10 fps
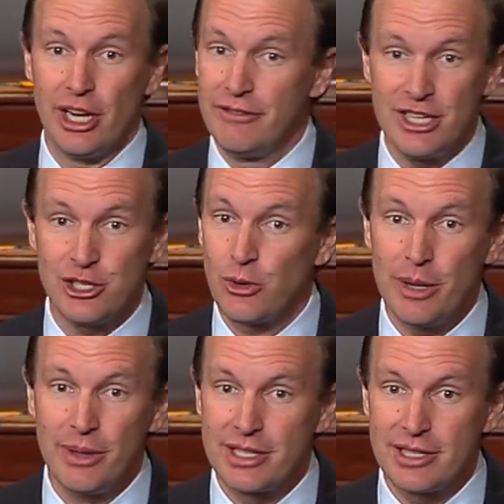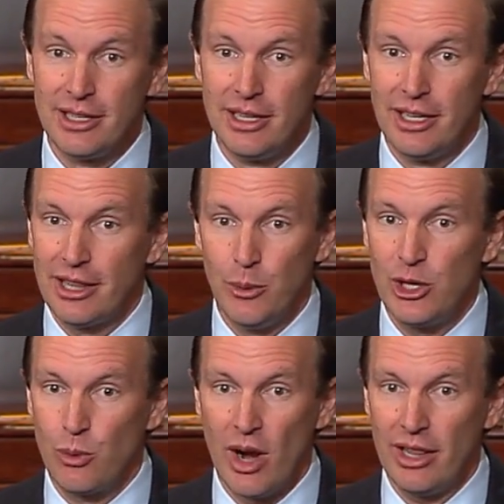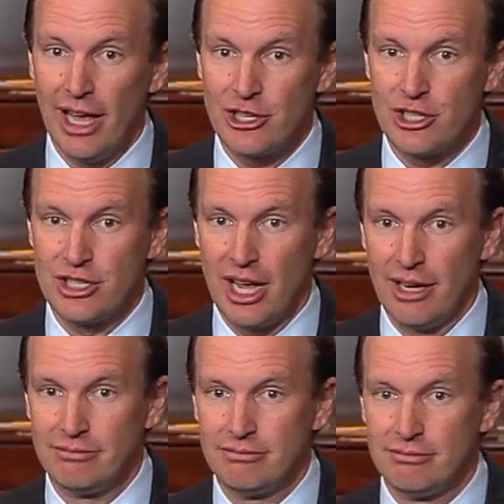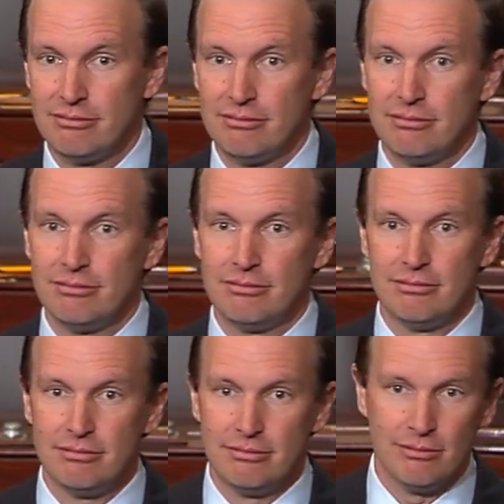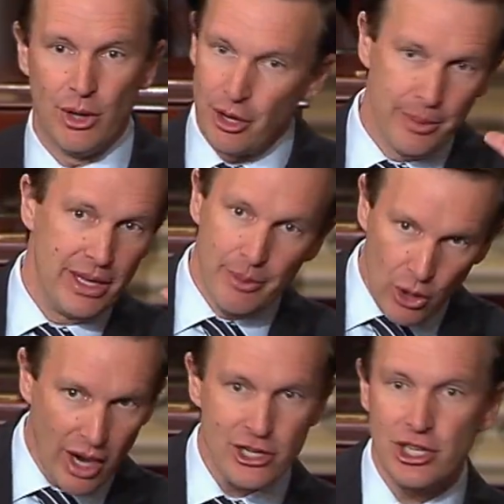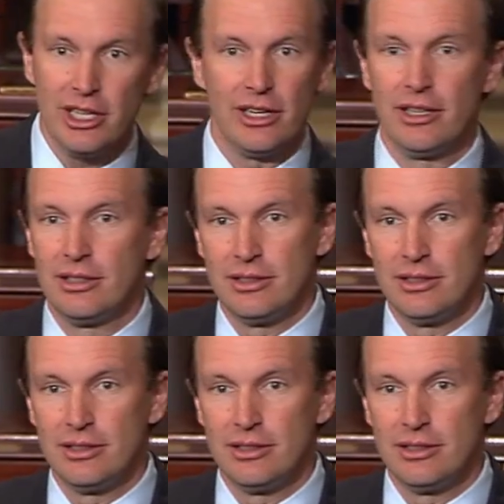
of disagreements that we could run elections on, whether it be immigration or